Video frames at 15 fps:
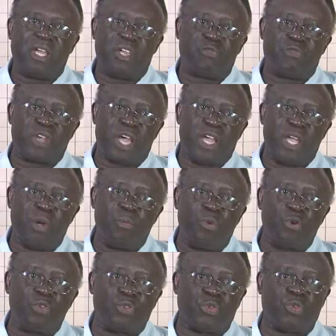If we are
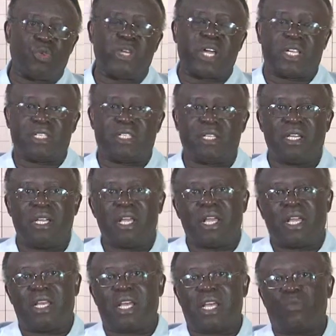able to do that,
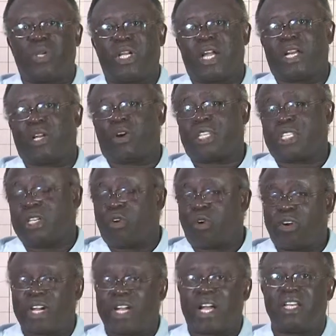then we can
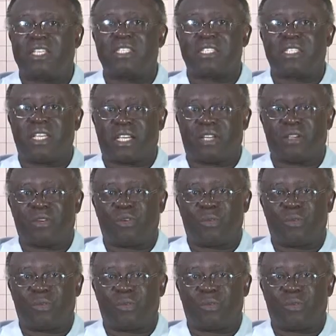categorically say